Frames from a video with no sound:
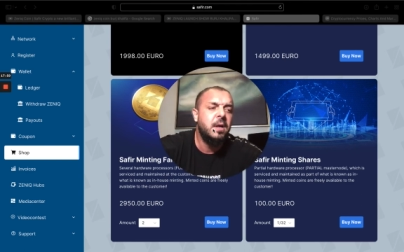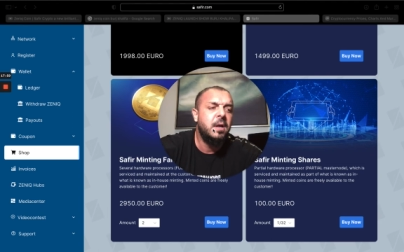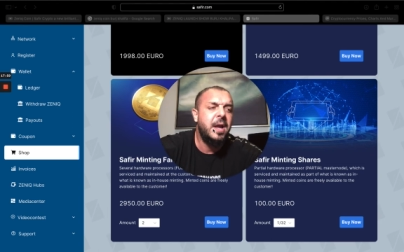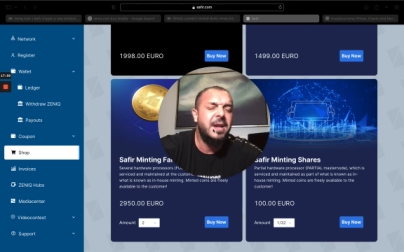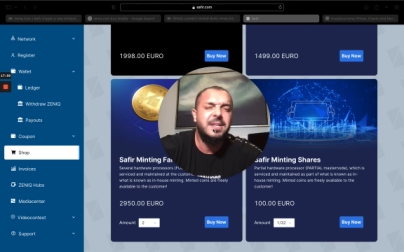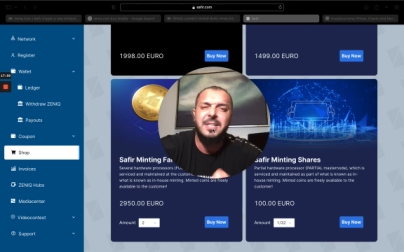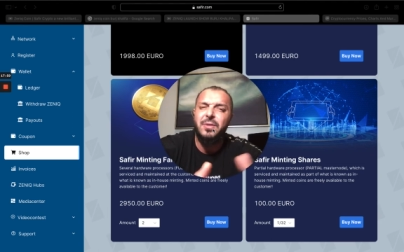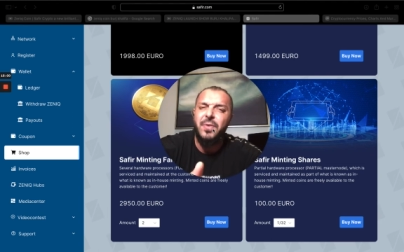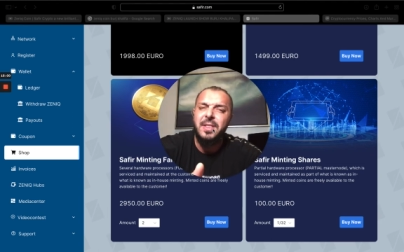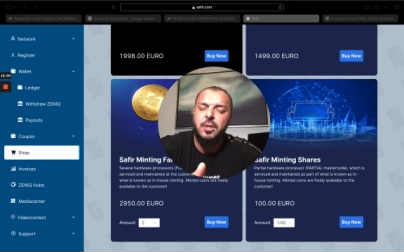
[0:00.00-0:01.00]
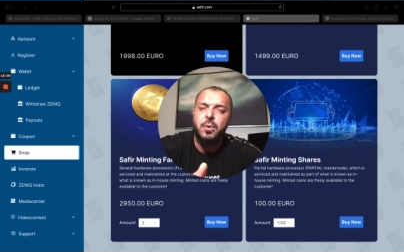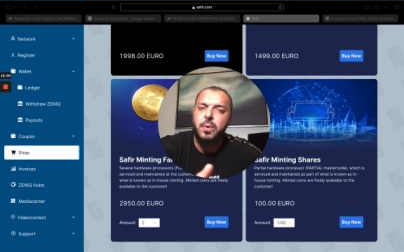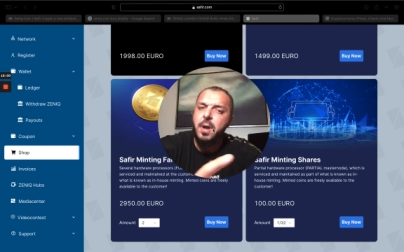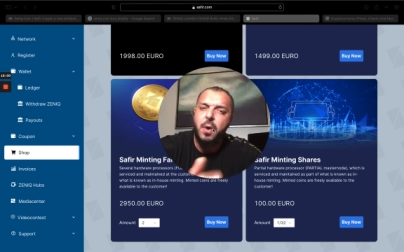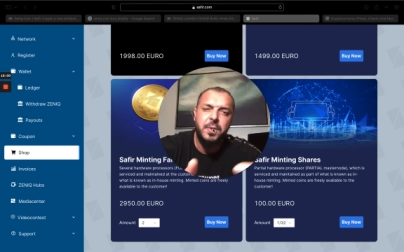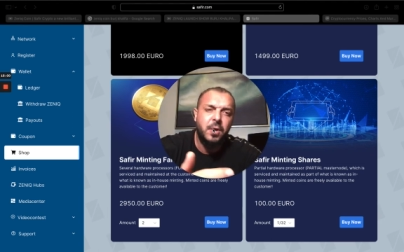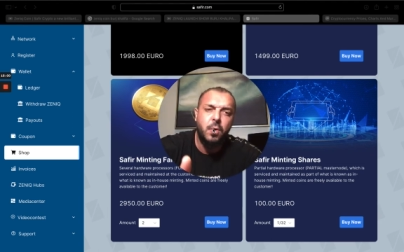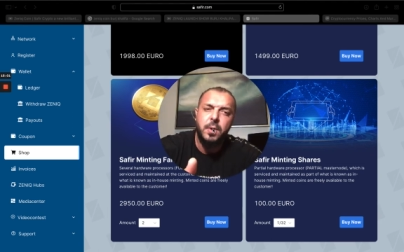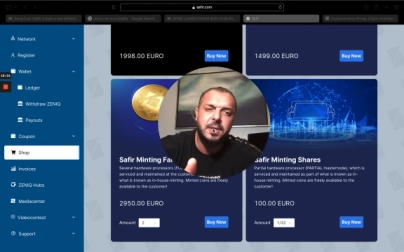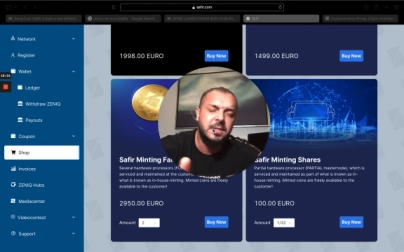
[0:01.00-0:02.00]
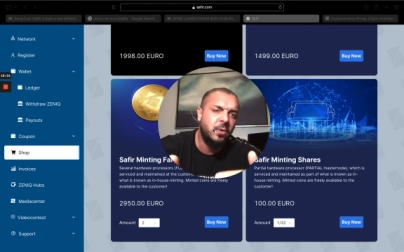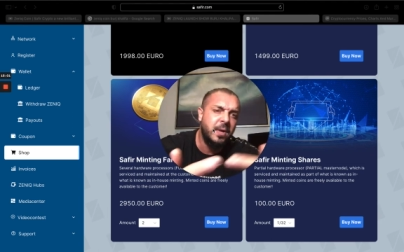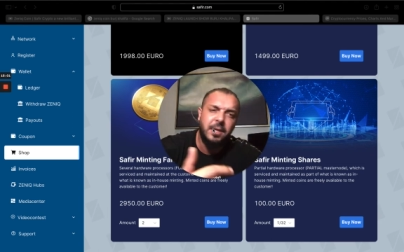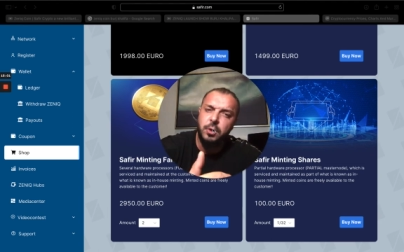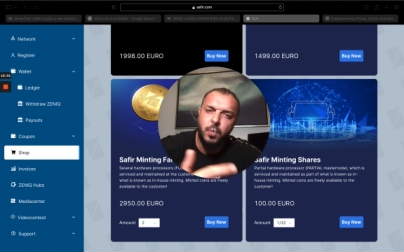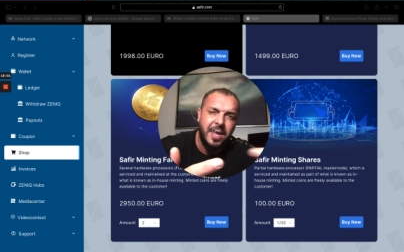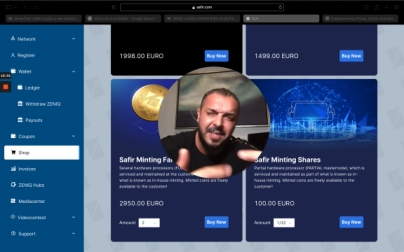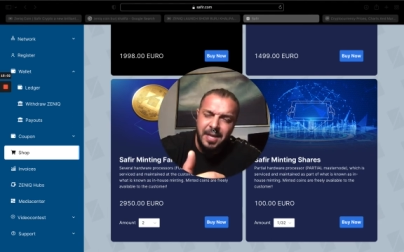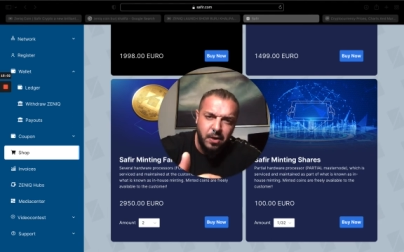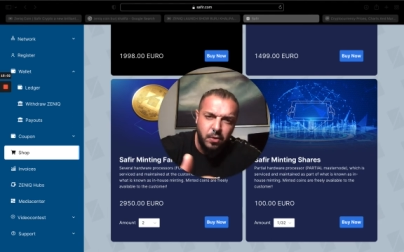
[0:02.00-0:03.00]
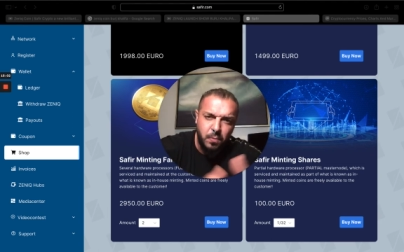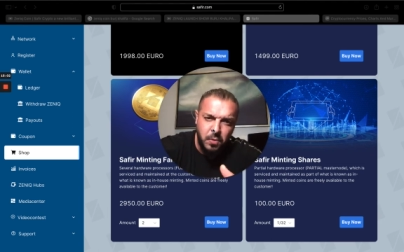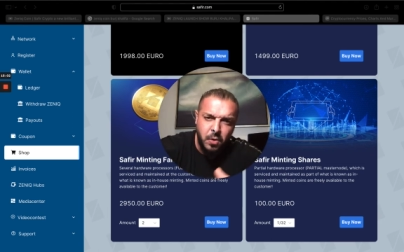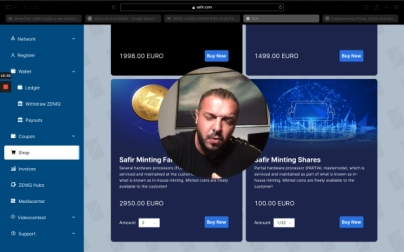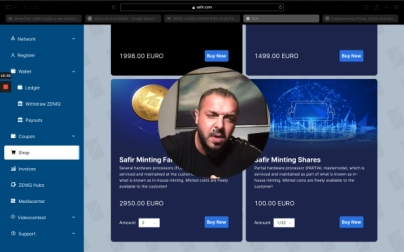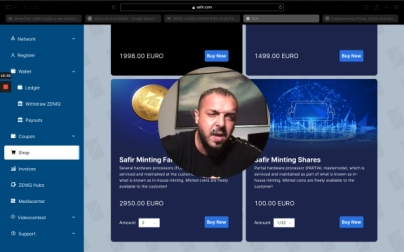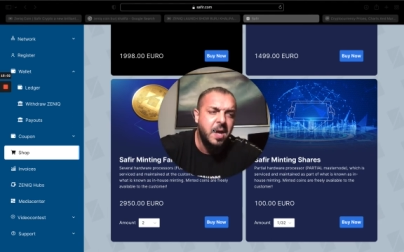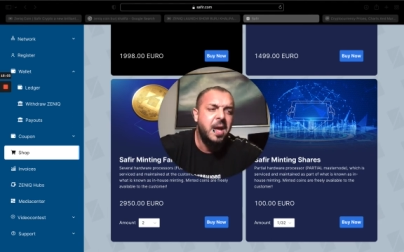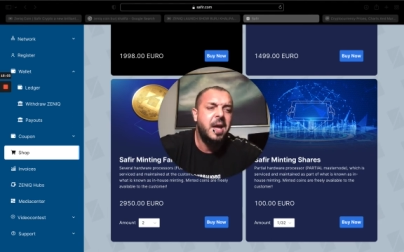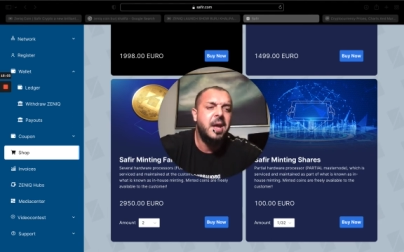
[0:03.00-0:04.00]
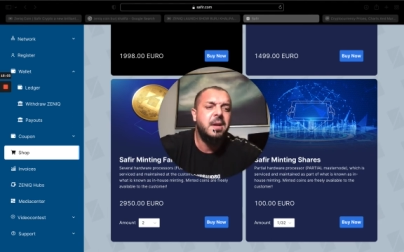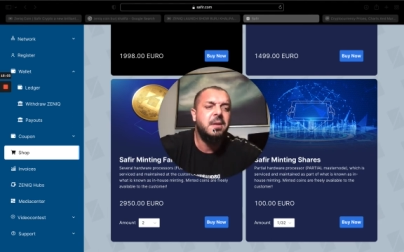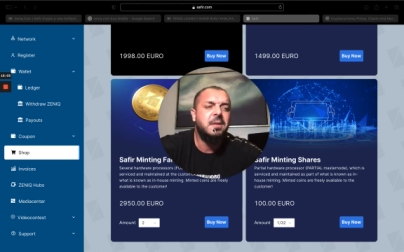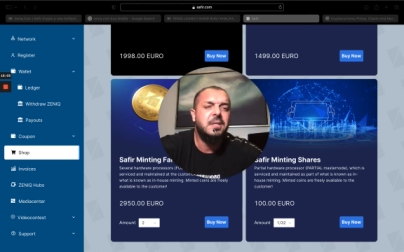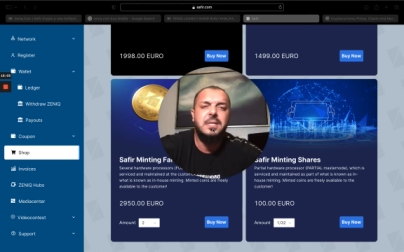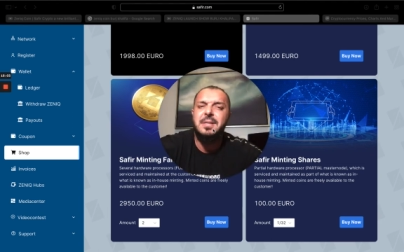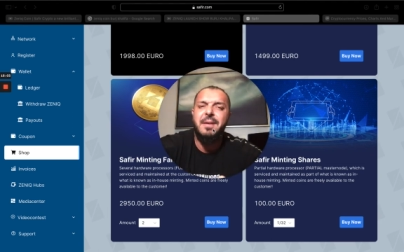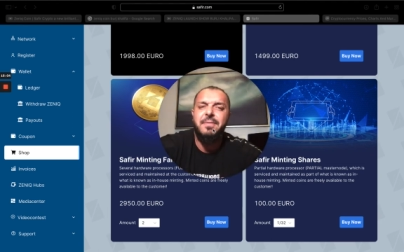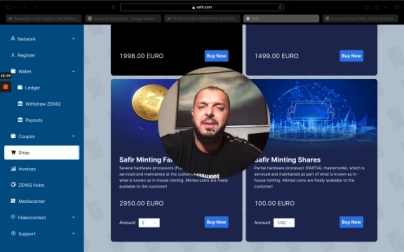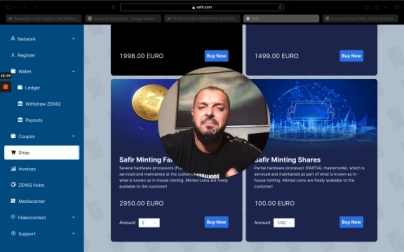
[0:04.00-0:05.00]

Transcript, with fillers: rc20 token how they call it that's connected to ethereum you know and uh, this is nothing